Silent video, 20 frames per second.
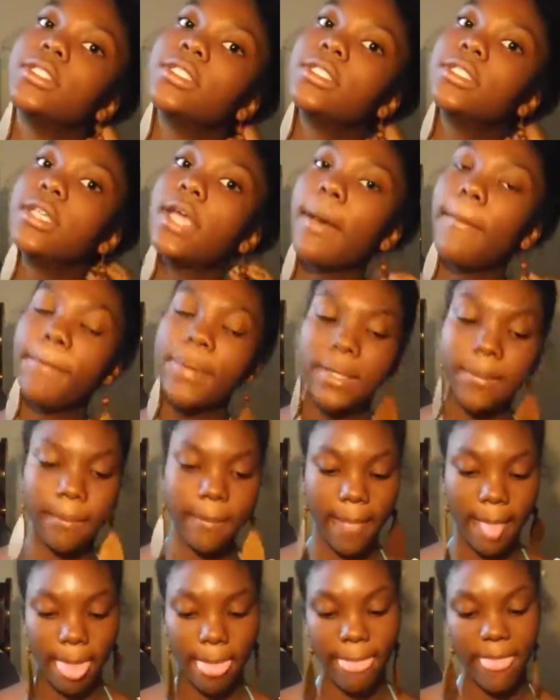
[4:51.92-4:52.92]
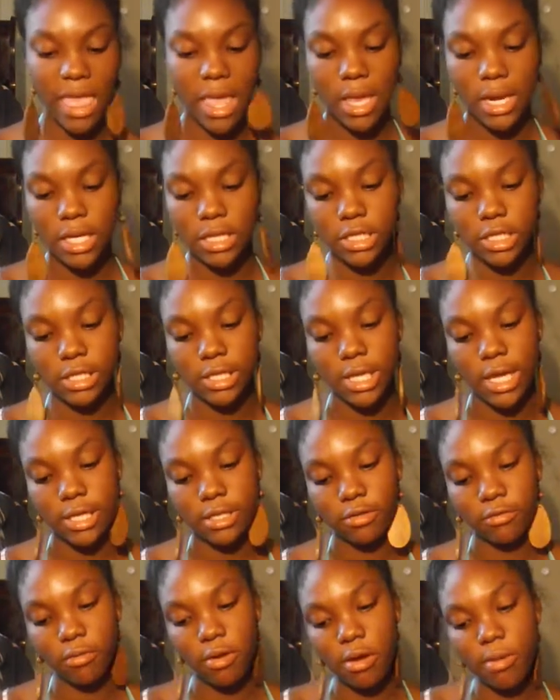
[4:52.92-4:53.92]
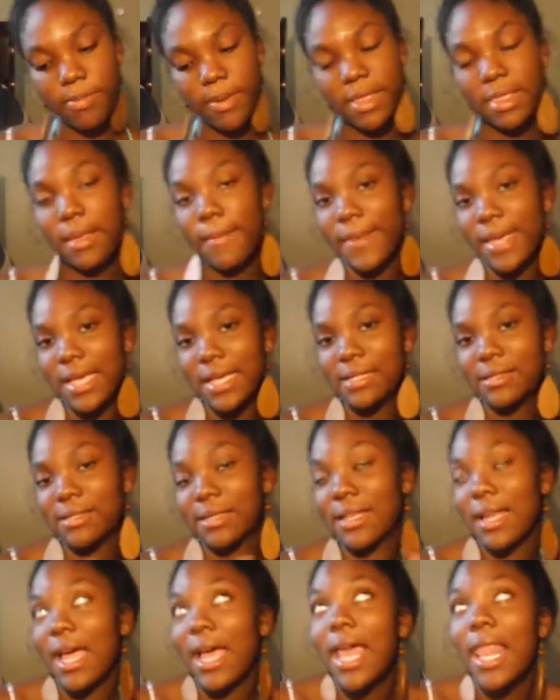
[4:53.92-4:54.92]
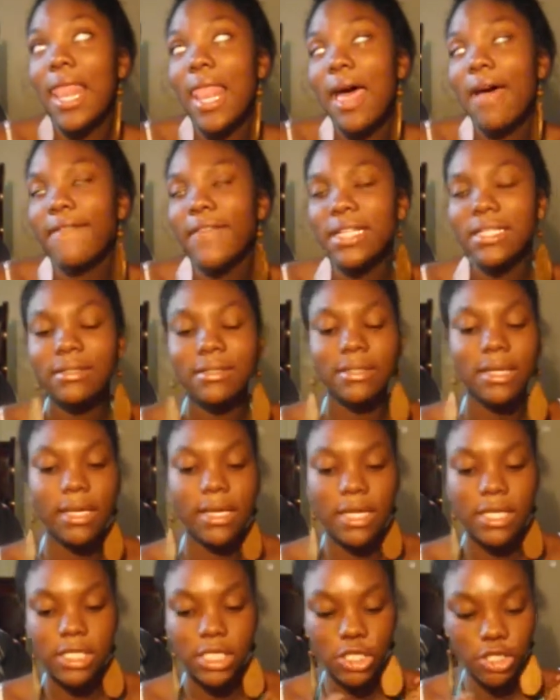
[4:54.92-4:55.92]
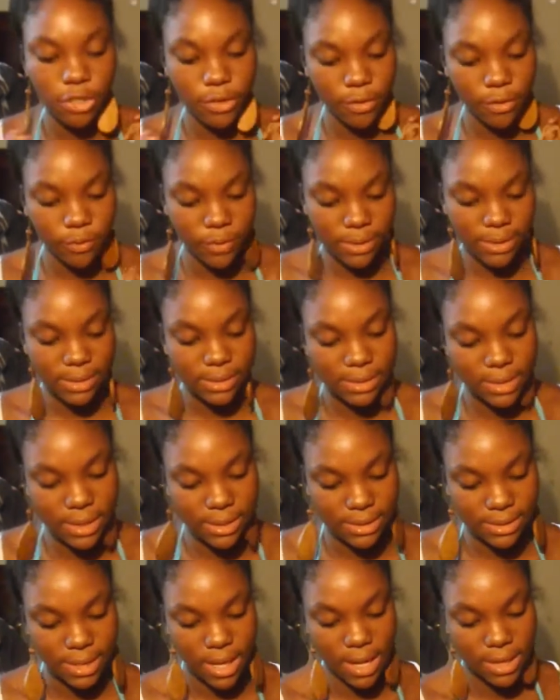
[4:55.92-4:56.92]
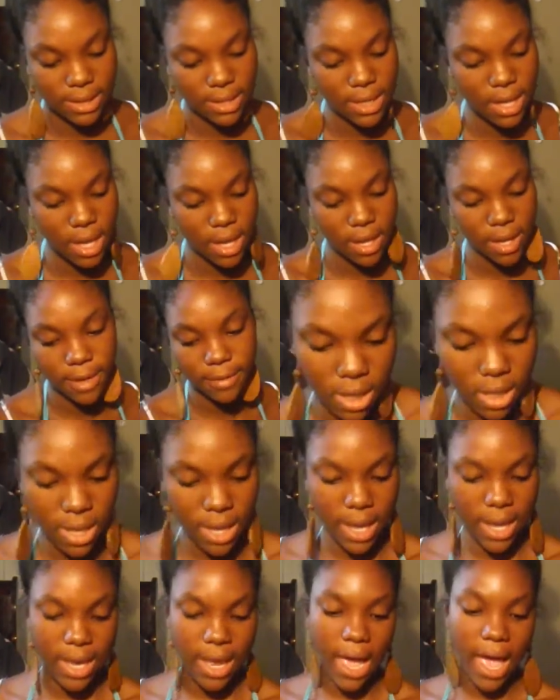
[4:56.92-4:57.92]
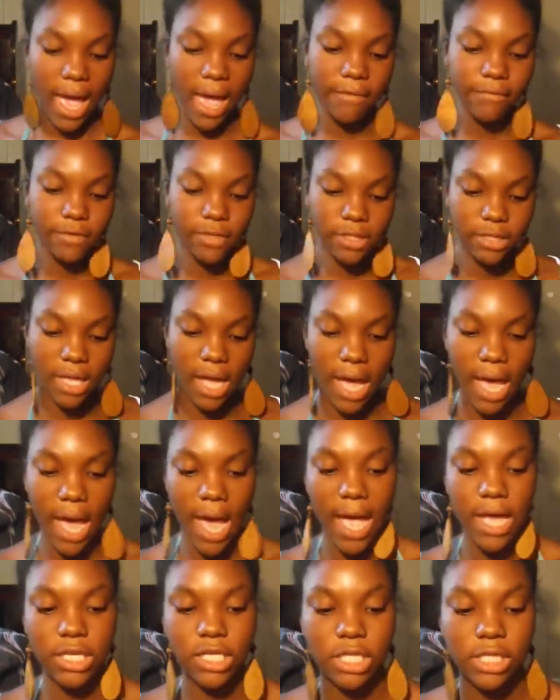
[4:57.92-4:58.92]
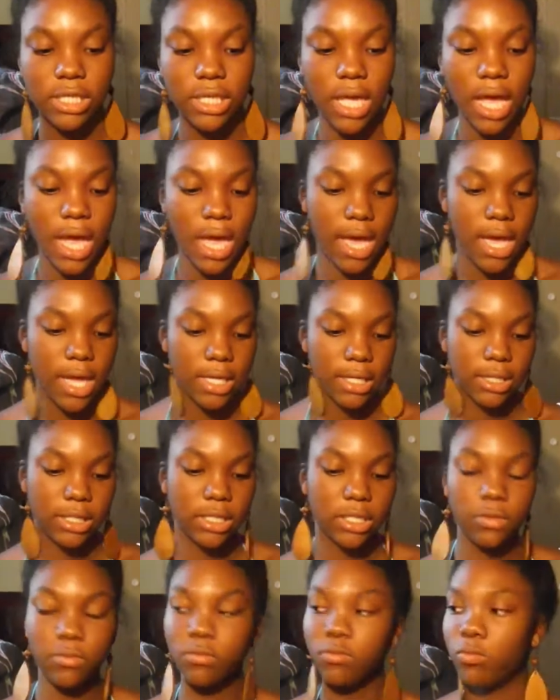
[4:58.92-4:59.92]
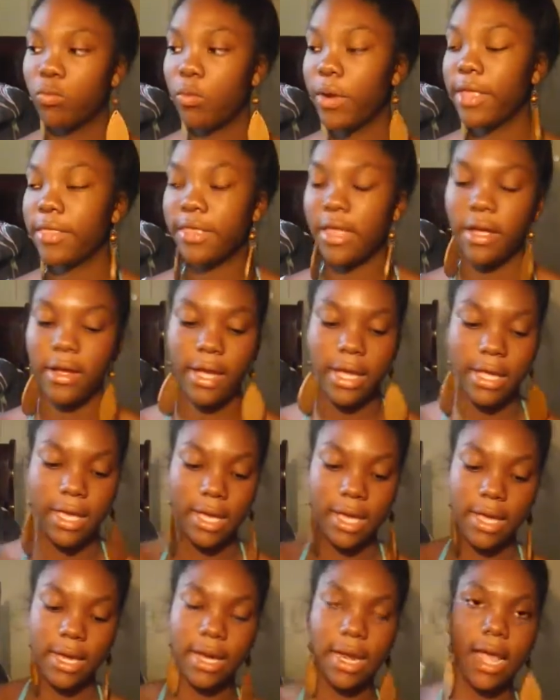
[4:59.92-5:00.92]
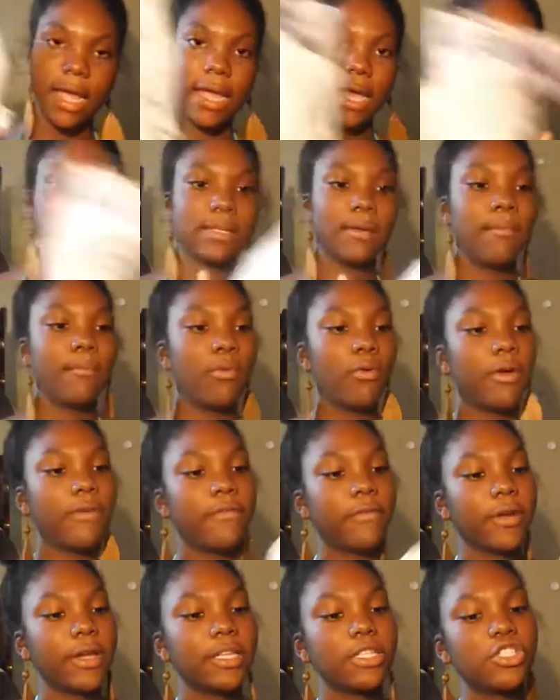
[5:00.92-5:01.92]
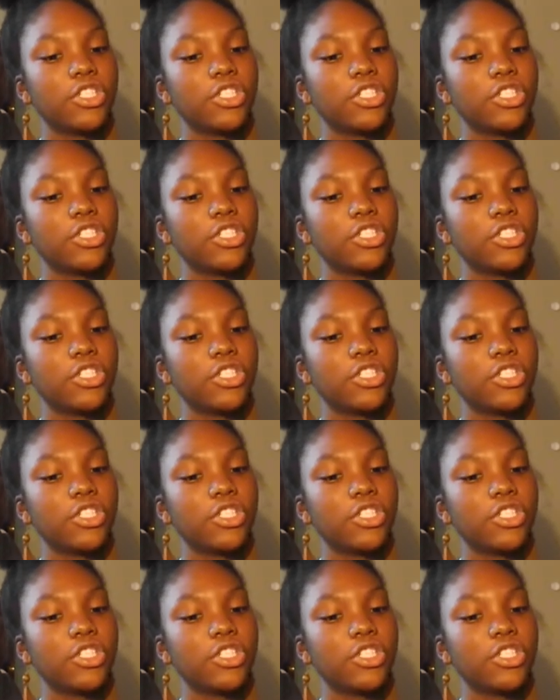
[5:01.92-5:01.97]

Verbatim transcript: Yep. And it just has a rope and the beads, and I love it. And this too was $6.99. And after that, I just went there again, and I got some boyfriend